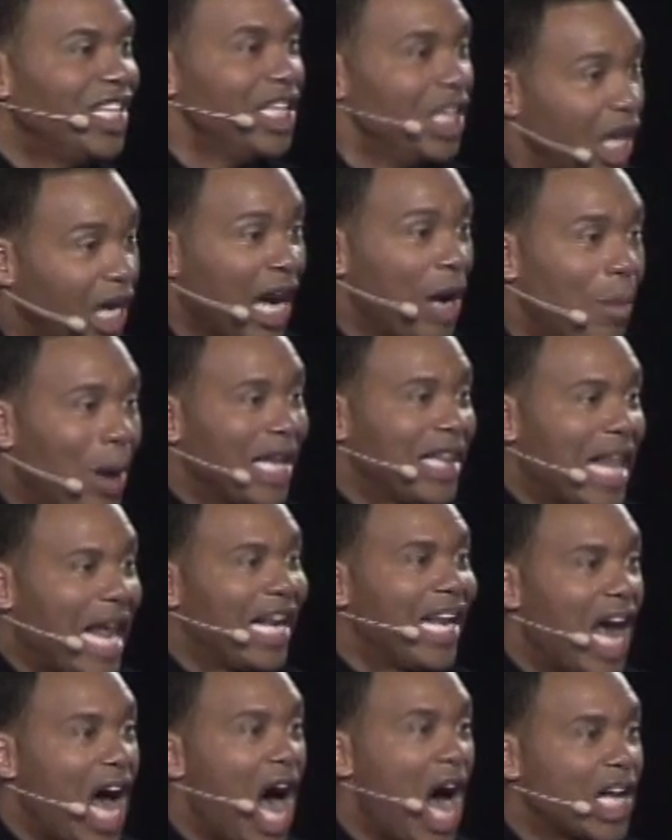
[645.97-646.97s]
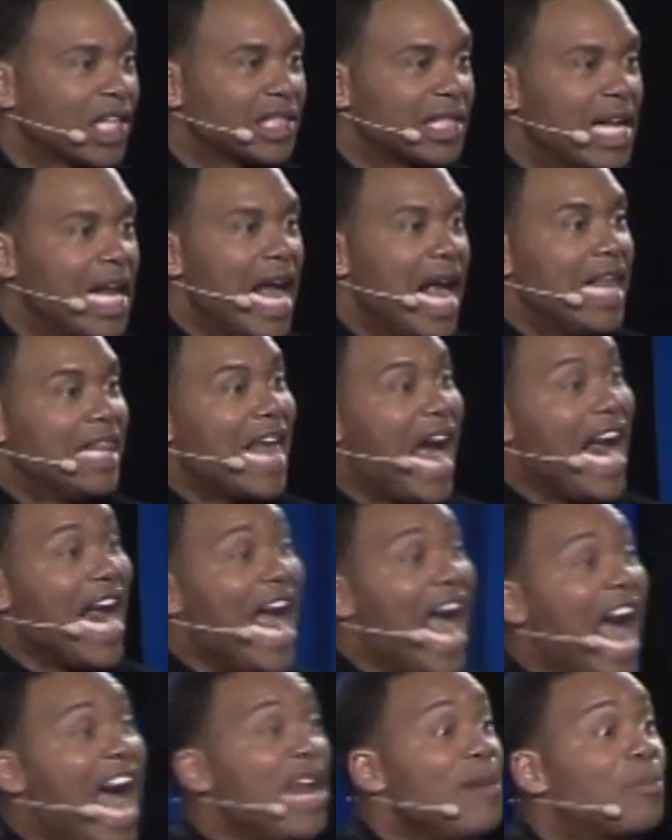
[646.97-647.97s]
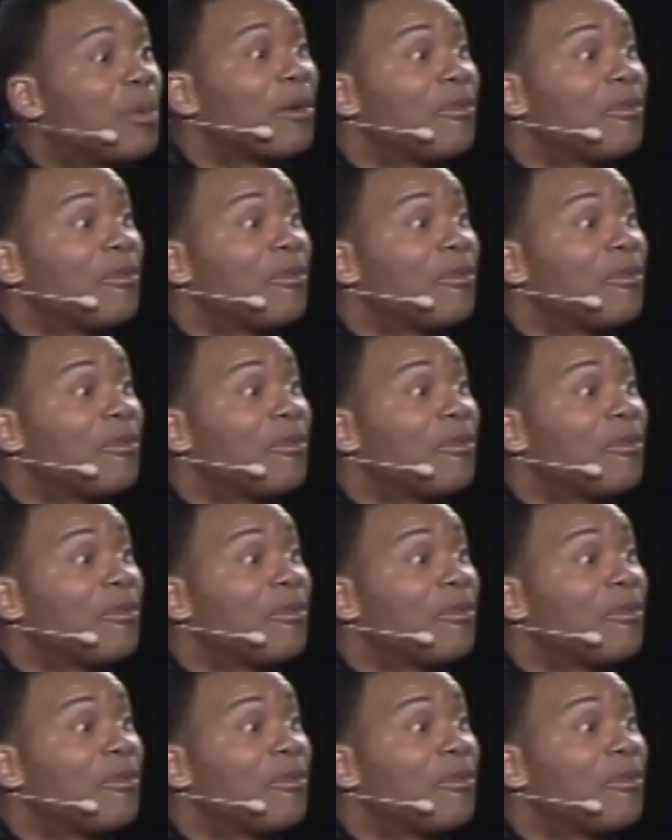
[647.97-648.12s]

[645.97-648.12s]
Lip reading: Look at what they lost. They had